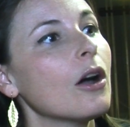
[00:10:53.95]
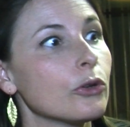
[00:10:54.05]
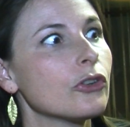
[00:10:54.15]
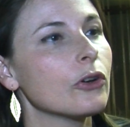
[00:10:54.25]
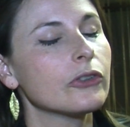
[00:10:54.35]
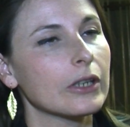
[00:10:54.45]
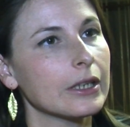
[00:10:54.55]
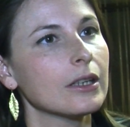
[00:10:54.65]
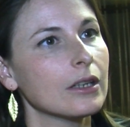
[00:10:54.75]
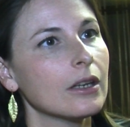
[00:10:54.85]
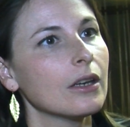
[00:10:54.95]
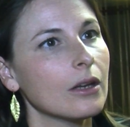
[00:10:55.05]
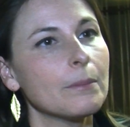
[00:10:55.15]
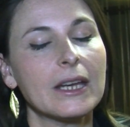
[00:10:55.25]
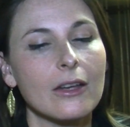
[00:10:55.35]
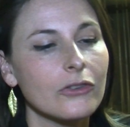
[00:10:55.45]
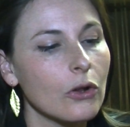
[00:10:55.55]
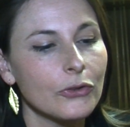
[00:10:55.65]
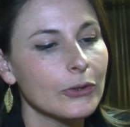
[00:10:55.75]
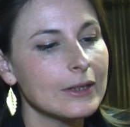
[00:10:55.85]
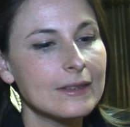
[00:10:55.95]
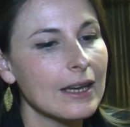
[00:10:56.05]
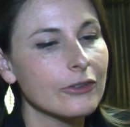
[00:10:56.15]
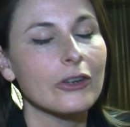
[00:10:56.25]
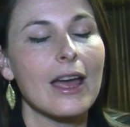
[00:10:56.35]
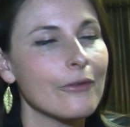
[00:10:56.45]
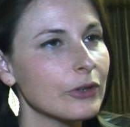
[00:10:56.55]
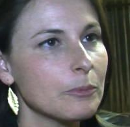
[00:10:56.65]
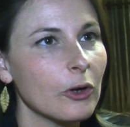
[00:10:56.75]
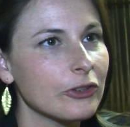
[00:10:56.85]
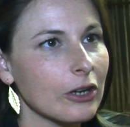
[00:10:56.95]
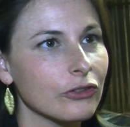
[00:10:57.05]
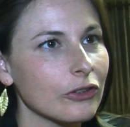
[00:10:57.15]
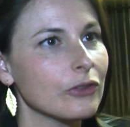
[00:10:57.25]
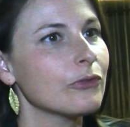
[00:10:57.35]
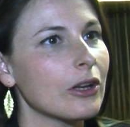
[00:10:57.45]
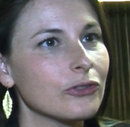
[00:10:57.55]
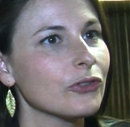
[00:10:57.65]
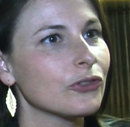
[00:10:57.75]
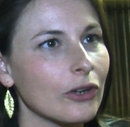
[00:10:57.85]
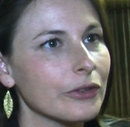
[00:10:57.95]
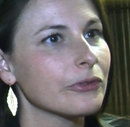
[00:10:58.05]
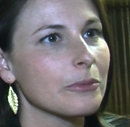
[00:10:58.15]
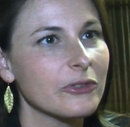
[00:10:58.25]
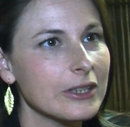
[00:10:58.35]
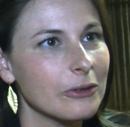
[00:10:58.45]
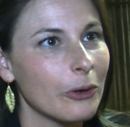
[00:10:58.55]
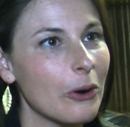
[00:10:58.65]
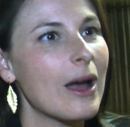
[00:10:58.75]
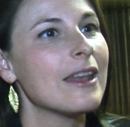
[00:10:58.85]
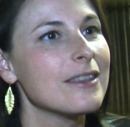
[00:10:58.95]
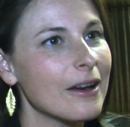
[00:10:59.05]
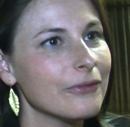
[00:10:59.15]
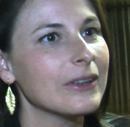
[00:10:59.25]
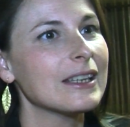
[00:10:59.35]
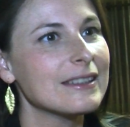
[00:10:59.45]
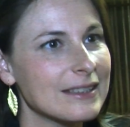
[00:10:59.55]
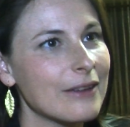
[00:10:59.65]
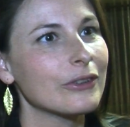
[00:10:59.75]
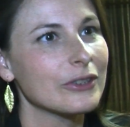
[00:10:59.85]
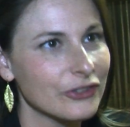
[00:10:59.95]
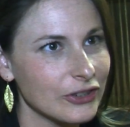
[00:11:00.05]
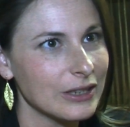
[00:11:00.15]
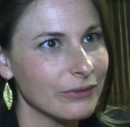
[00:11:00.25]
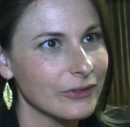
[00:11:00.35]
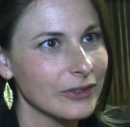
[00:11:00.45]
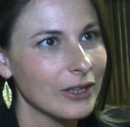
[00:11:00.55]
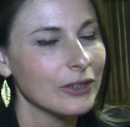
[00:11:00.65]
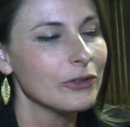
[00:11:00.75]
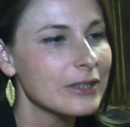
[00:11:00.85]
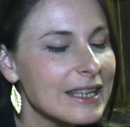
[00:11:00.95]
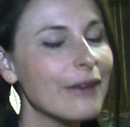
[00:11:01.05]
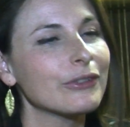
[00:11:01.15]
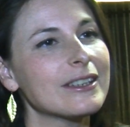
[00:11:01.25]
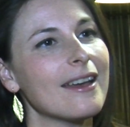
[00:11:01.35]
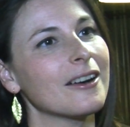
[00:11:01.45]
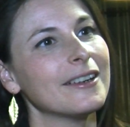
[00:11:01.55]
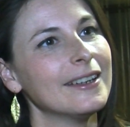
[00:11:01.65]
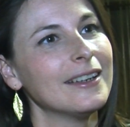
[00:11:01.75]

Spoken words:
Oh, totally. Because also in theater, every production you've got to start from zero and nothing is never achieved. You're never there